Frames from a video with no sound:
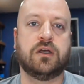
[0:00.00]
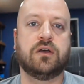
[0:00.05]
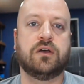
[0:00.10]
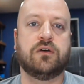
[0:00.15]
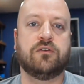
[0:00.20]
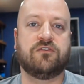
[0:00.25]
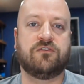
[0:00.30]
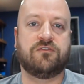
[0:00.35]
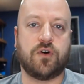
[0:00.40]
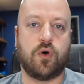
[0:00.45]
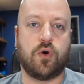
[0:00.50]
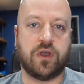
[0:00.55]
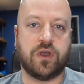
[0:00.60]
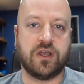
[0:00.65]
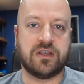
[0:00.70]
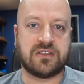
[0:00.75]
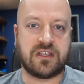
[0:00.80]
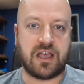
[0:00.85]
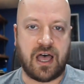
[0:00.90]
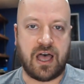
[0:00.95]

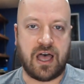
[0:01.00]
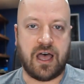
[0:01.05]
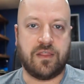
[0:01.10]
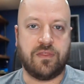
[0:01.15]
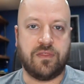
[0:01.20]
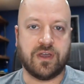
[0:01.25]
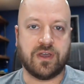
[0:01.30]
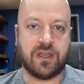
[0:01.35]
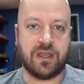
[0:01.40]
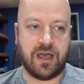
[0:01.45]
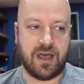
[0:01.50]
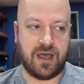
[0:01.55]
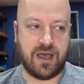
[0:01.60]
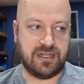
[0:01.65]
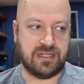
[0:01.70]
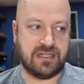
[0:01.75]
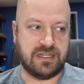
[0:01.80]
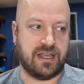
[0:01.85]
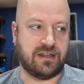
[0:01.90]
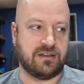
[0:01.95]
Focus on the
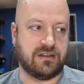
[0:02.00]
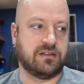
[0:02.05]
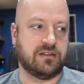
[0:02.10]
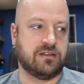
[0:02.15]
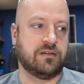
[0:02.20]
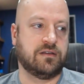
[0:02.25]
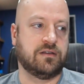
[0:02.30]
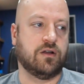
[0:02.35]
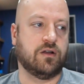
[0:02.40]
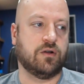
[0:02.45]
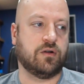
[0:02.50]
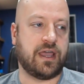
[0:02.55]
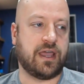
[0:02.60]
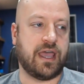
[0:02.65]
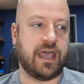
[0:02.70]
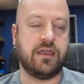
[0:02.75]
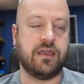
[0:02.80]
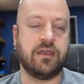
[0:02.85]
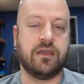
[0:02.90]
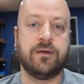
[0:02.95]
content.
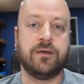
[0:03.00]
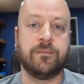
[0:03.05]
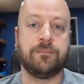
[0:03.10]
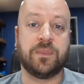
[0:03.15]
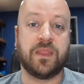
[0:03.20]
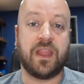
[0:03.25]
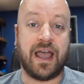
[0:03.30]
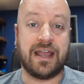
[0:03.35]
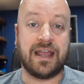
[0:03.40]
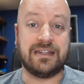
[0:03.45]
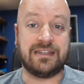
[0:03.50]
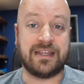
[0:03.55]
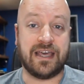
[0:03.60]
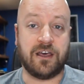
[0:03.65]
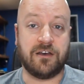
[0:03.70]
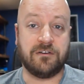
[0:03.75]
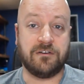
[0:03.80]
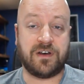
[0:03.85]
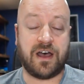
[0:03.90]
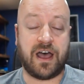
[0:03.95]
Okay?
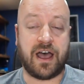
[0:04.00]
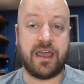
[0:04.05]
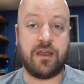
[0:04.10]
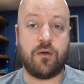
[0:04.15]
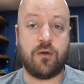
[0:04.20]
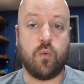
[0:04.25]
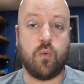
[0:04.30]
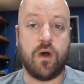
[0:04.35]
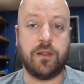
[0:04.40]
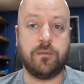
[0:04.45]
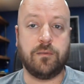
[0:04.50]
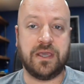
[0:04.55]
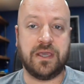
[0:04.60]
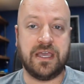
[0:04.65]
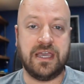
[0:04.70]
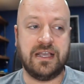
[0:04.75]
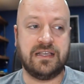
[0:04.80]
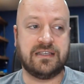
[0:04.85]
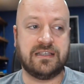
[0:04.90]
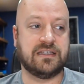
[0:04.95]
Identify what
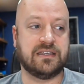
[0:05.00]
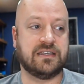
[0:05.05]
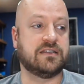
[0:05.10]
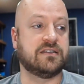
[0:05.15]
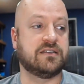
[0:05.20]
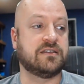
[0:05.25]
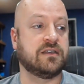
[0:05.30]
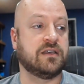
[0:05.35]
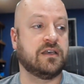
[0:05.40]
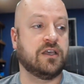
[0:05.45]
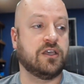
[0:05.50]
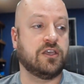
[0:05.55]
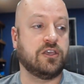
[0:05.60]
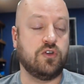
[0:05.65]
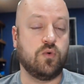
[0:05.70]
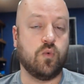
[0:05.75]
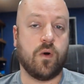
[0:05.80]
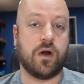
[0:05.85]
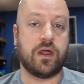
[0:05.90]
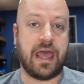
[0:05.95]
pieces you
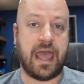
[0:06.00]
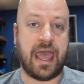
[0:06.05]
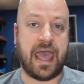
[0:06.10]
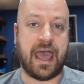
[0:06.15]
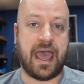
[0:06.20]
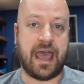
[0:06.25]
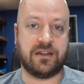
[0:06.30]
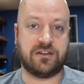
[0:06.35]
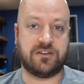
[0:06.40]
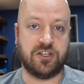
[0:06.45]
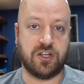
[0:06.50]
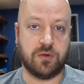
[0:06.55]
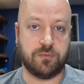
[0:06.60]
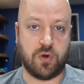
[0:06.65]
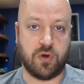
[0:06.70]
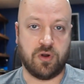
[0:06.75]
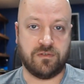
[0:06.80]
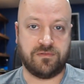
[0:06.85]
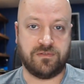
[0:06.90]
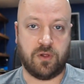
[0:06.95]
want to add to your
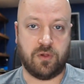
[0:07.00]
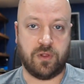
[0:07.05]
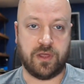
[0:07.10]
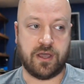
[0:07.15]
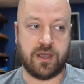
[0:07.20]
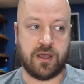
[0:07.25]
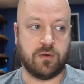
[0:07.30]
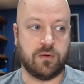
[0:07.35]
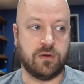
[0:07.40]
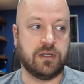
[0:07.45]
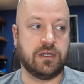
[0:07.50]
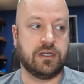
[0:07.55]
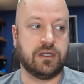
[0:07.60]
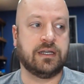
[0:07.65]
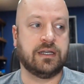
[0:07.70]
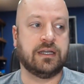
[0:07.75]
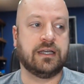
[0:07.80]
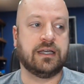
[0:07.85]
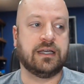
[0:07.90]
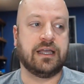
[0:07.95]
portfolio
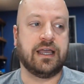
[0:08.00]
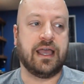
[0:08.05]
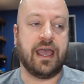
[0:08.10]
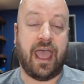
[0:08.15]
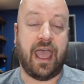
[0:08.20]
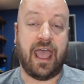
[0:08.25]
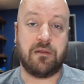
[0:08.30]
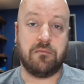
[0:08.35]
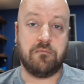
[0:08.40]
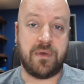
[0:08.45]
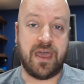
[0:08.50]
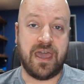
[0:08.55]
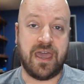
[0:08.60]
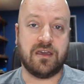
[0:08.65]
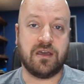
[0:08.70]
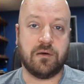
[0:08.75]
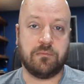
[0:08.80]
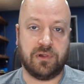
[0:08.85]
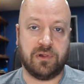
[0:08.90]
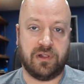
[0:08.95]
and make
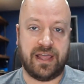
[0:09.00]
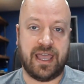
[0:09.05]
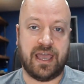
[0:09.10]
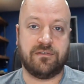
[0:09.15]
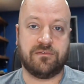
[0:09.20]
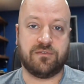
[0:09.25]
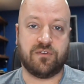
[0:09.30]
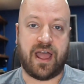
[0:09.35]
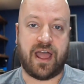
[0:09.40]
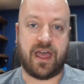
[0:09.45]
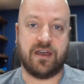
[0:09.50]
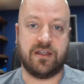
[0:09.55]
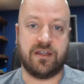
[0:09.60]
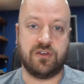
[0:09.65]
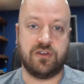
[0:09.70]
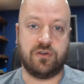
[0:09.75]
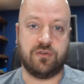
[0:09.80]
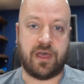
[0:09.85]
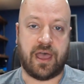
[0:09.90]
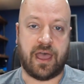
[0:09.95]
a plan for how to
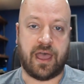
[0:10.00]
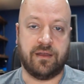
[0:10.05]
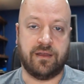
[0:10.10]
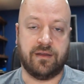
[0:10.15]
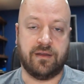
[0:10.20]
do that.